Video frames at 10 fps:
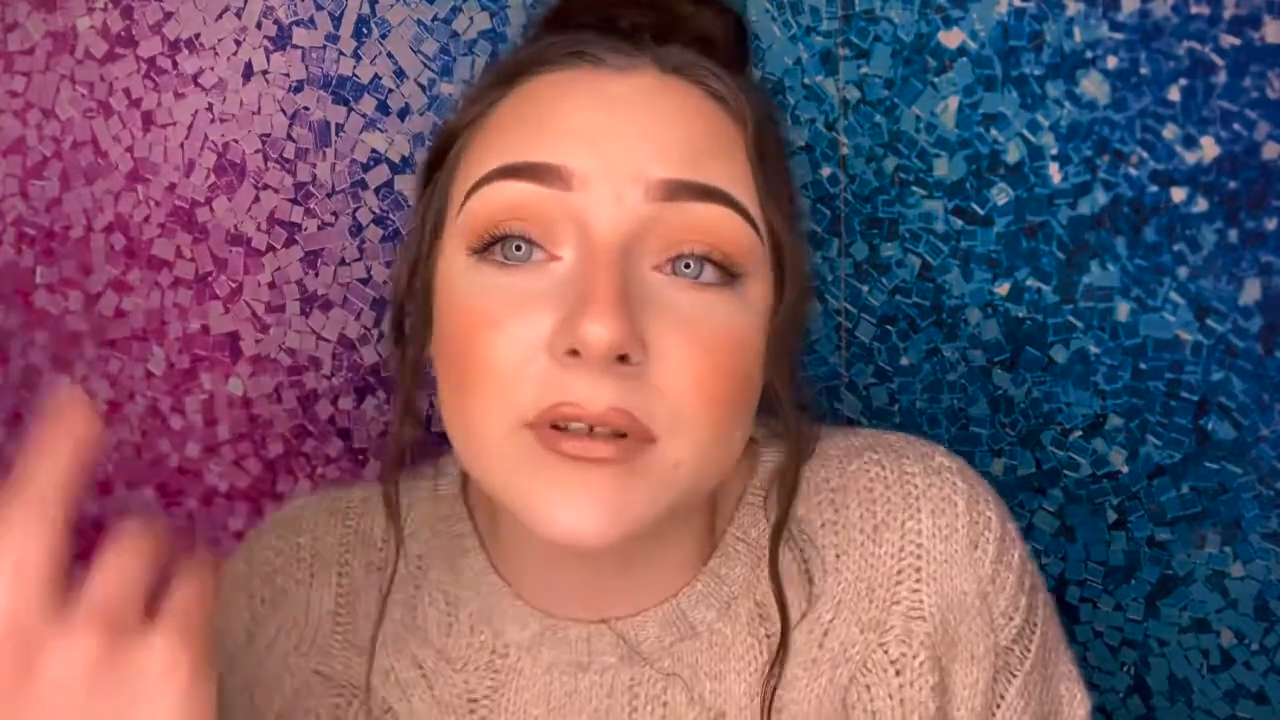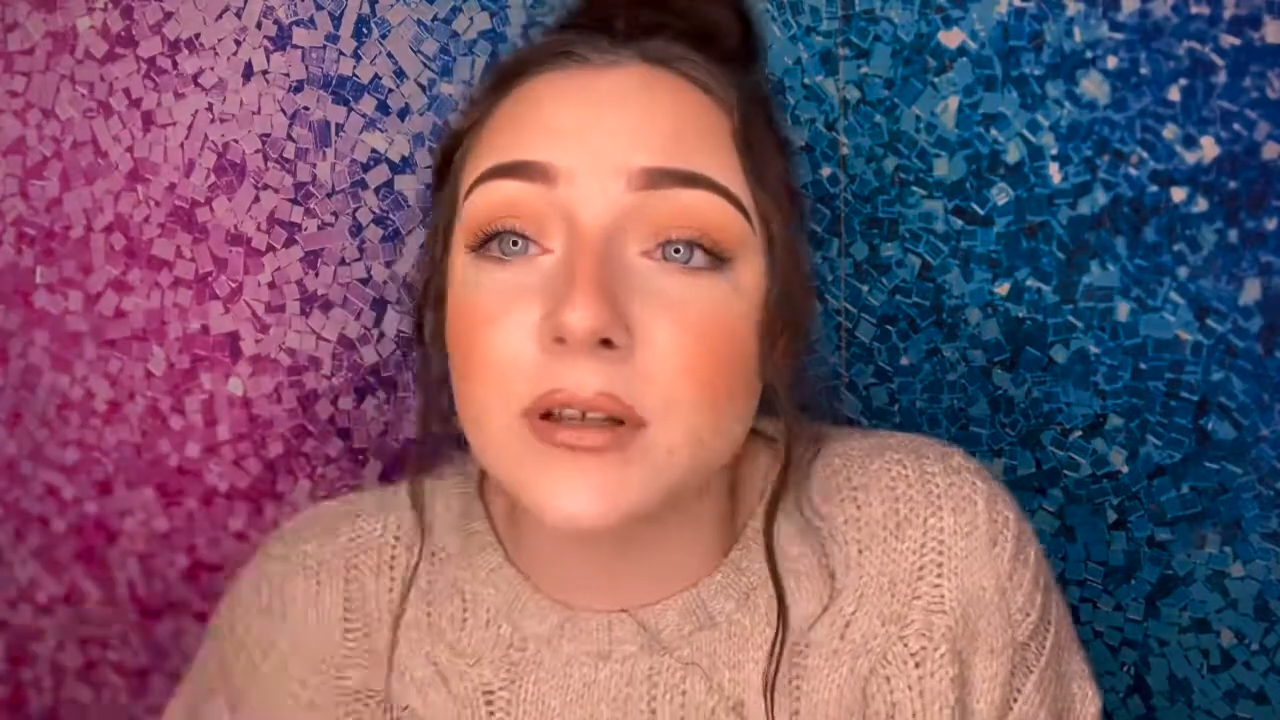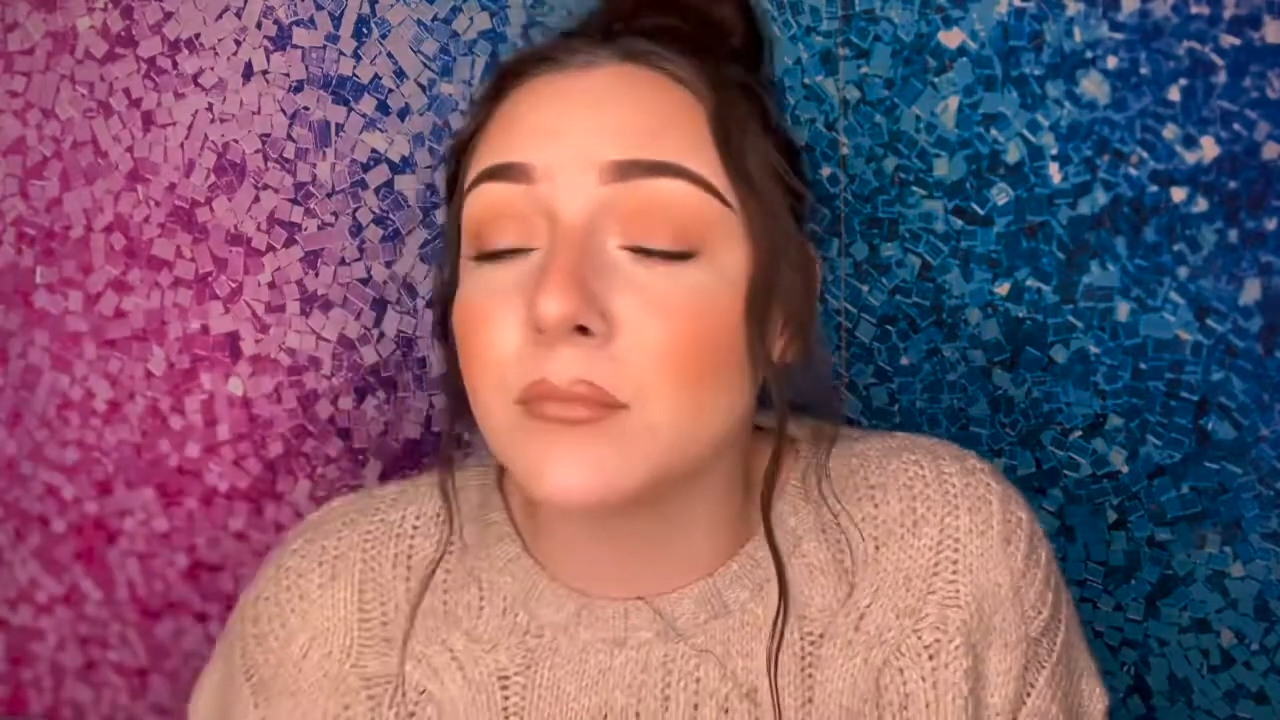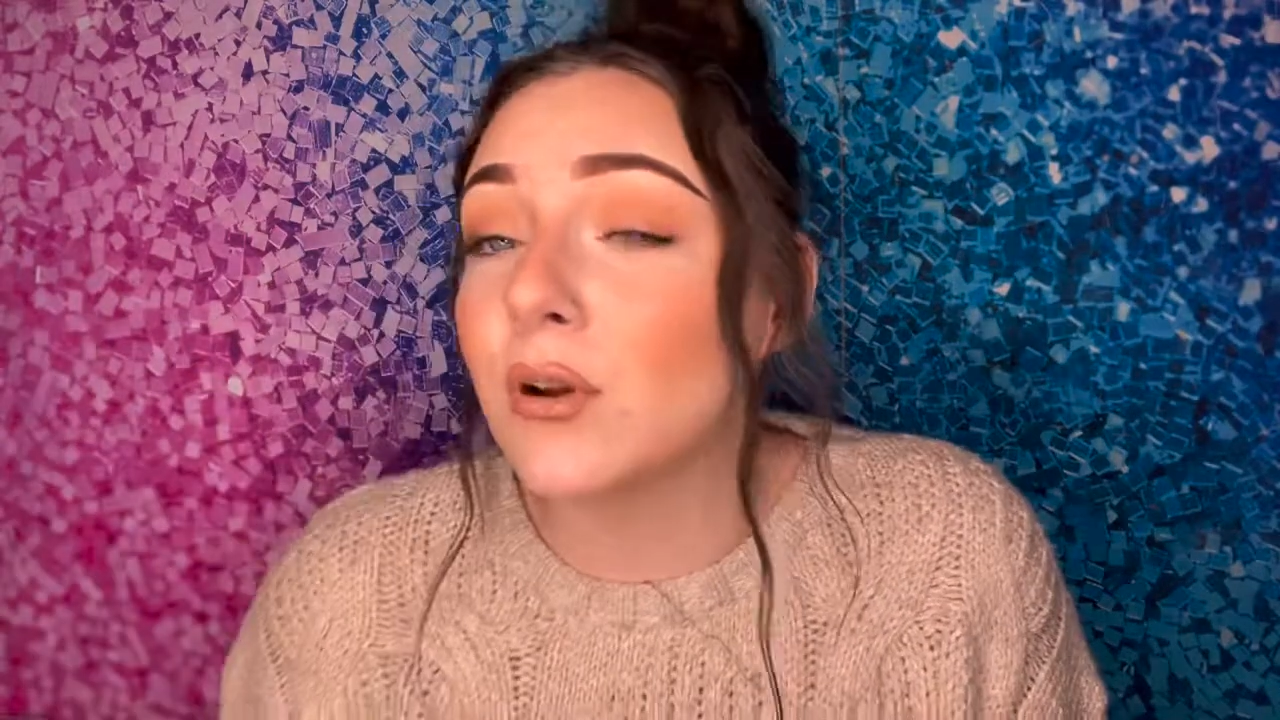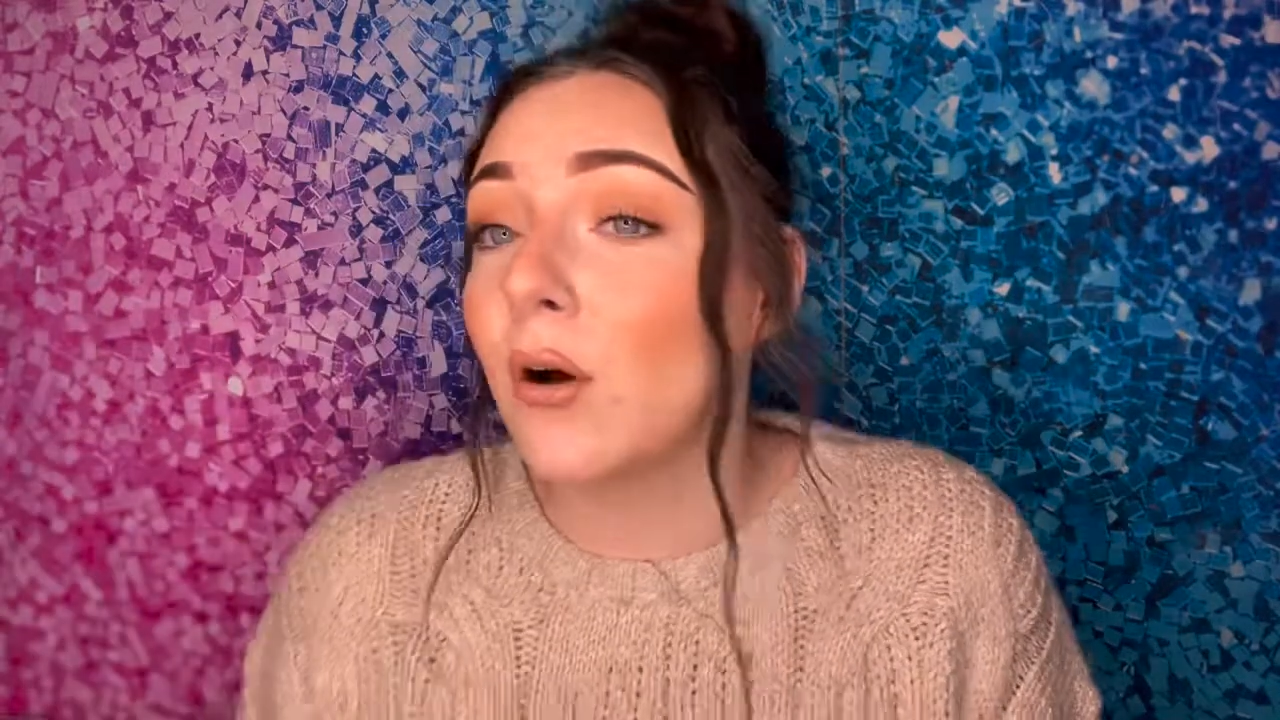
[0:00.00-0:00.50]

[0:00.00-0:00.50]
some, you know,